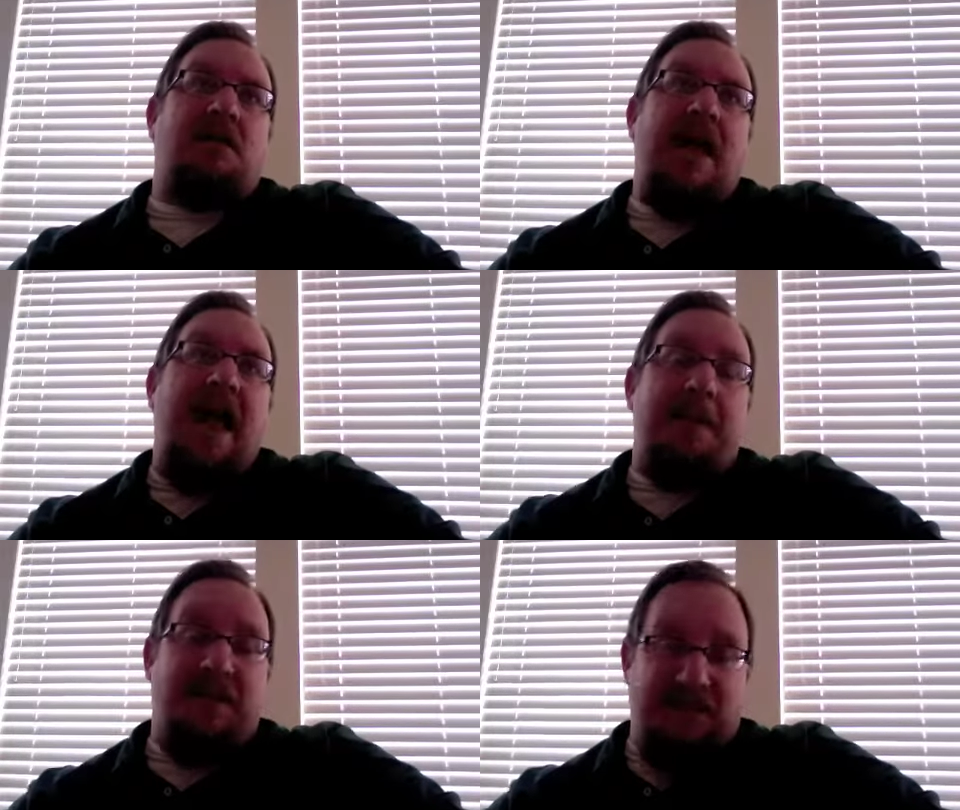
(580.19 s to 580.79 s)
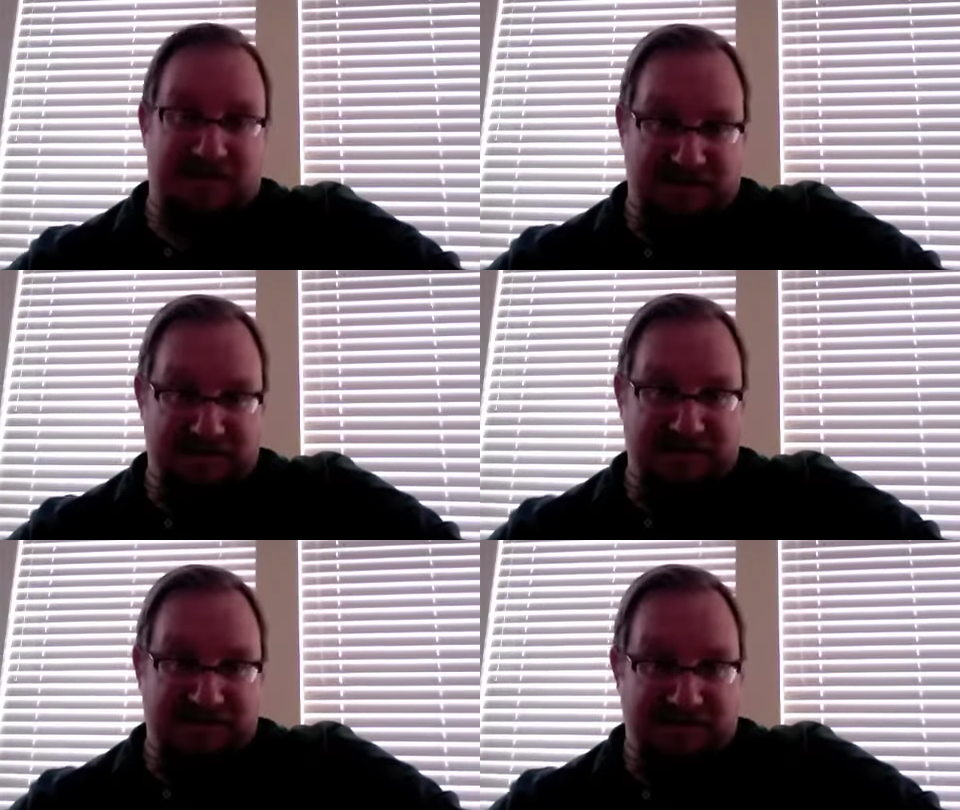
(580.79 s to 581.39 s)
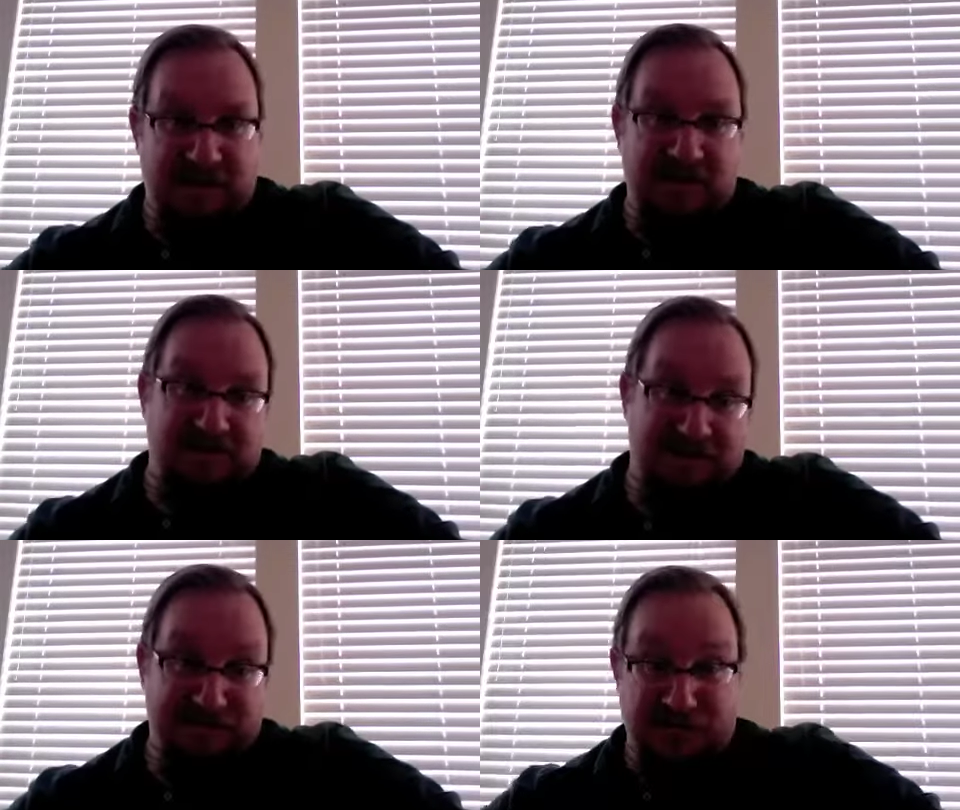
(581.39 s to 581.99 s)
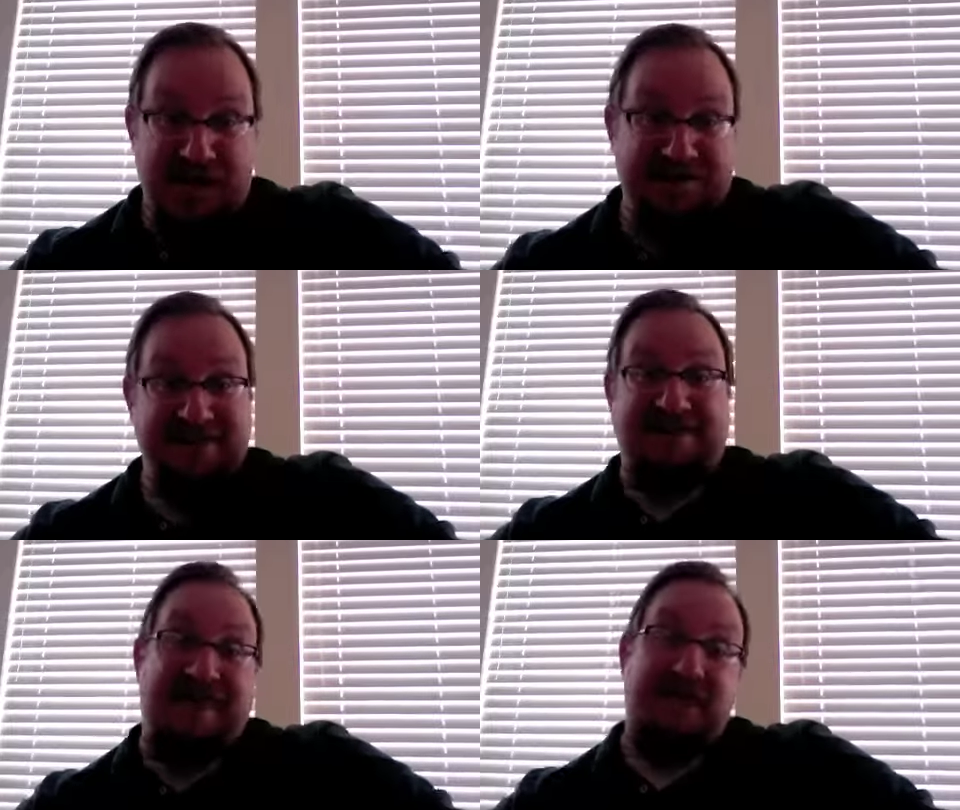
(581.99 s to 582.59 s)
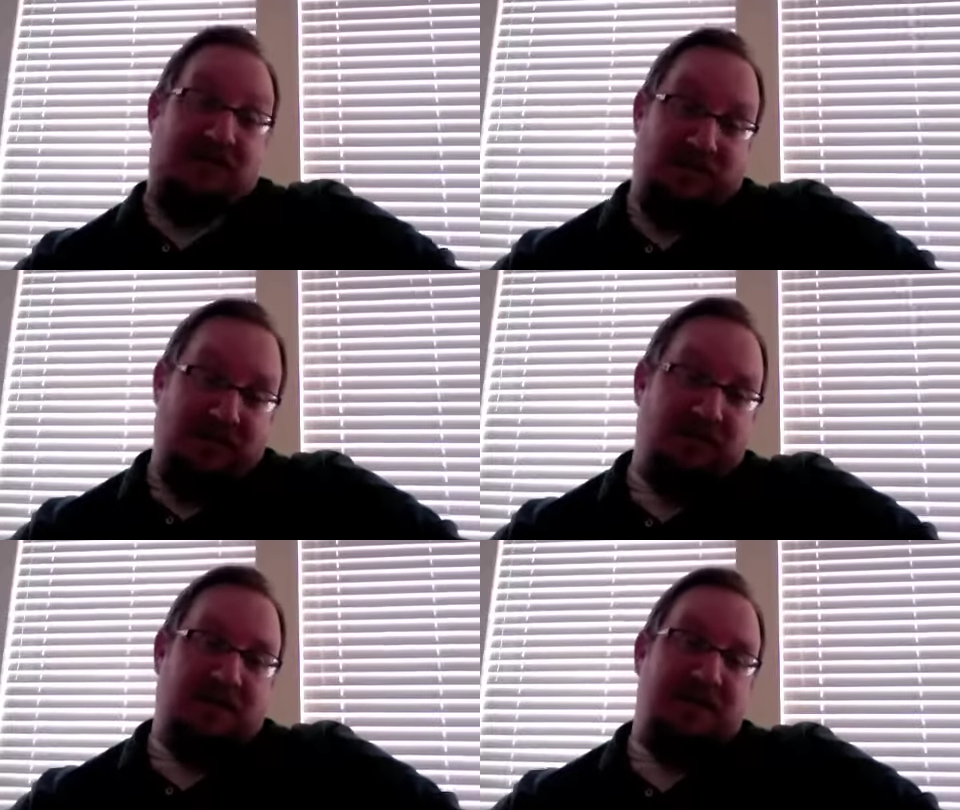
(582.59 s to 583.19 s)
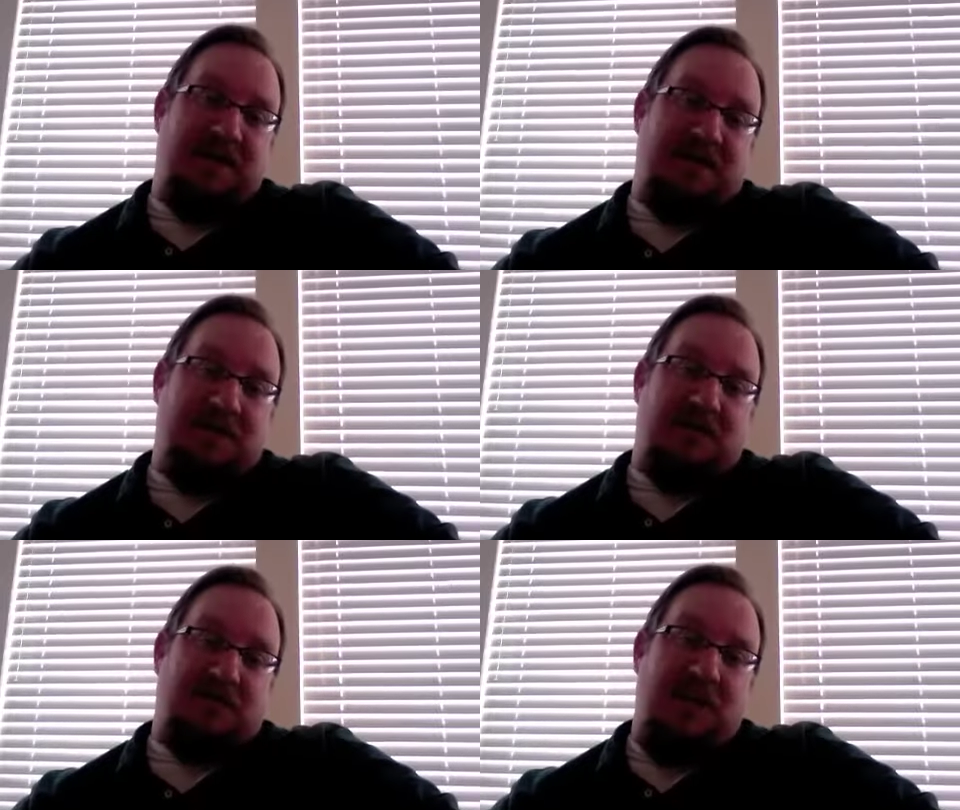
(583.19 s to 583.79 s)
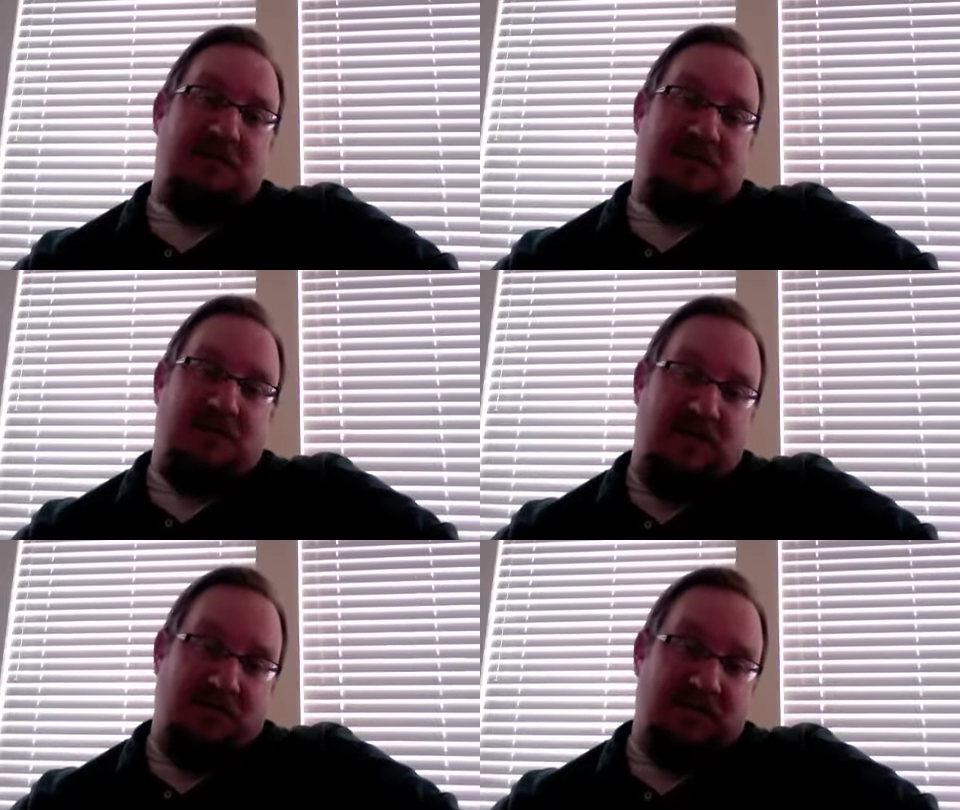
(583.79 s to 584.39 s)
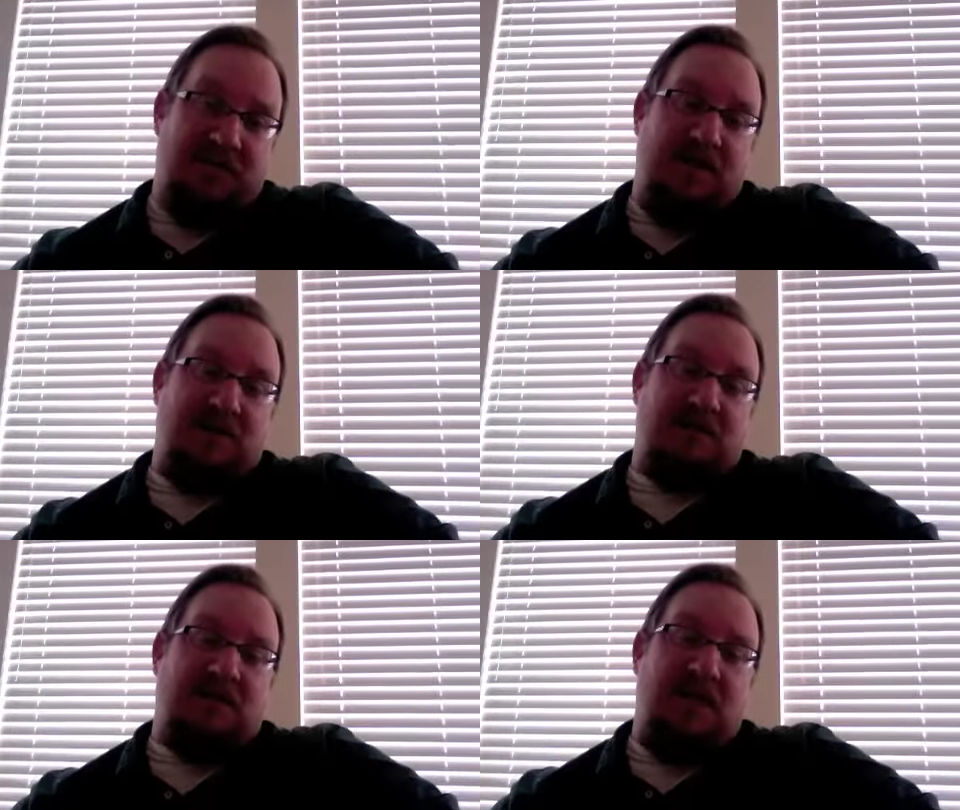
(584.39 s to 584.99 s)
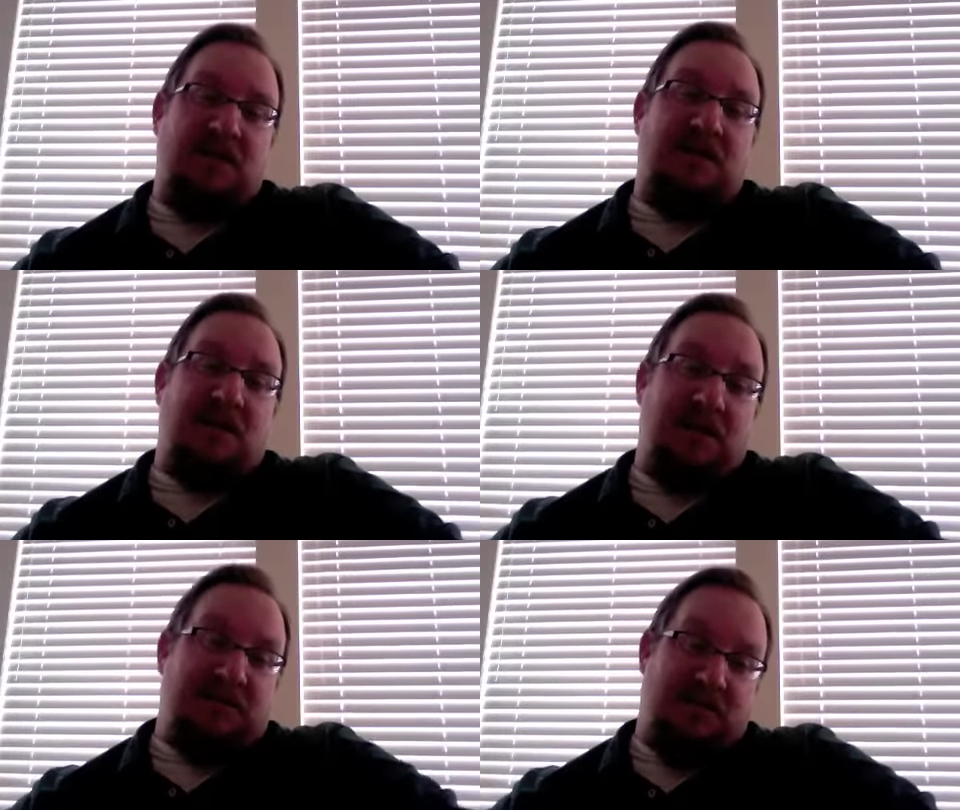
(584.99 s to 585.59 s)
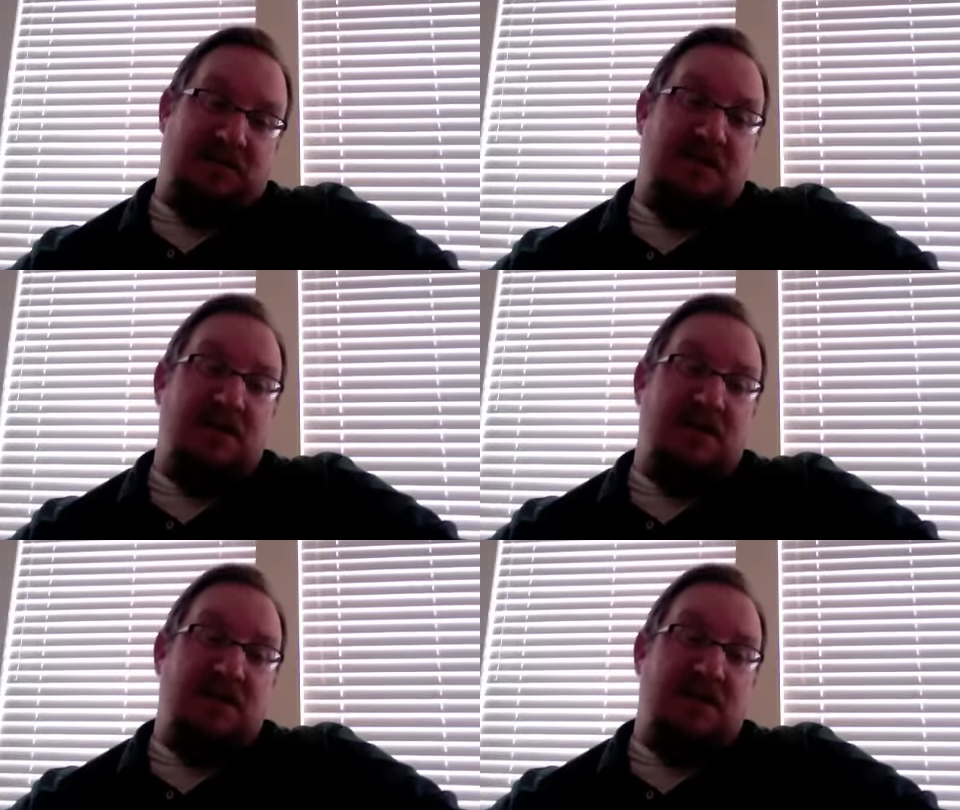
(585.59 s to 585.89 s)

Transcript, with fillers: happens is Douglas strikes a deal with many Southern members of Congress, and basically they say, listen,